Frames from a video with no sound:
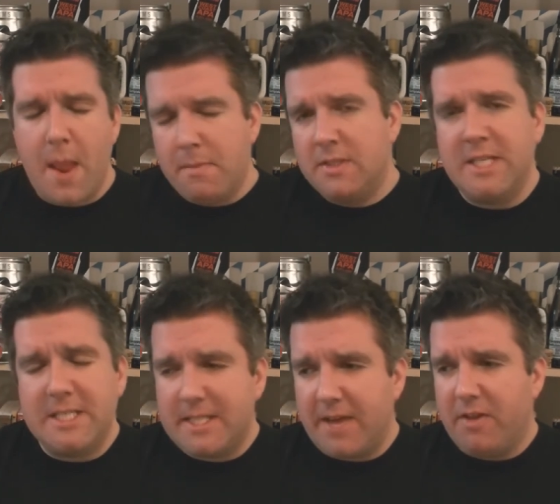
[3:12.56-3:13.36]
Well, this
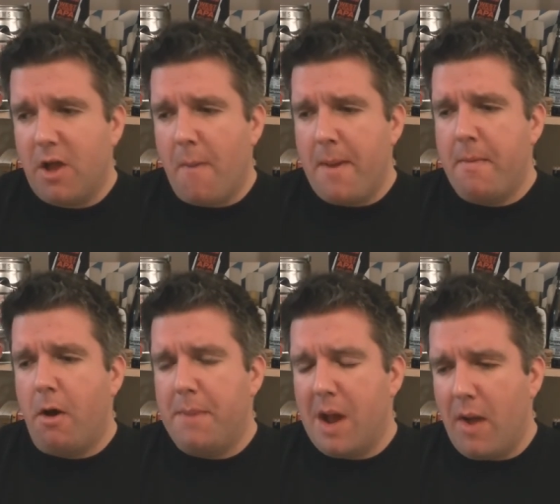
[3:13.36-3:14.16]
has definitely got a bit
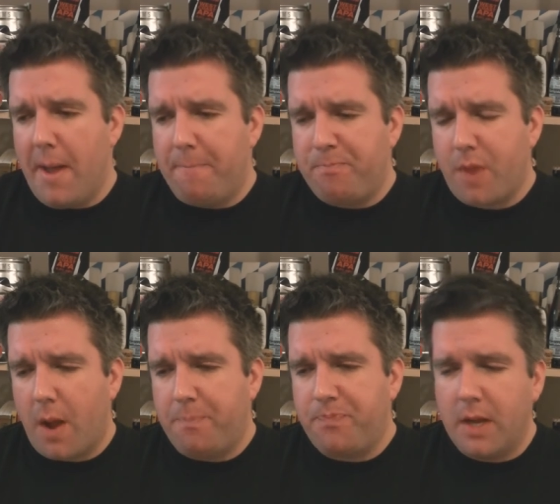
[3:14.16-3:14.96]
more about it.
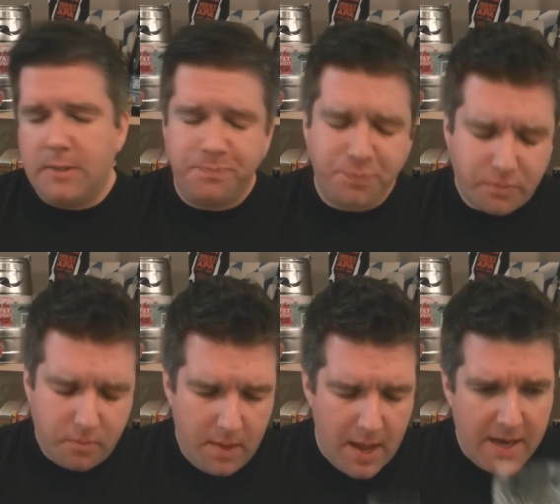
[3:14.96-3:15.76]

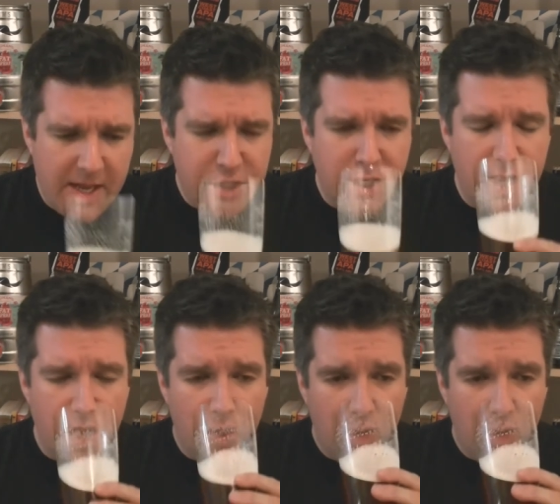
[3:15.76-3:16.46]
Initially,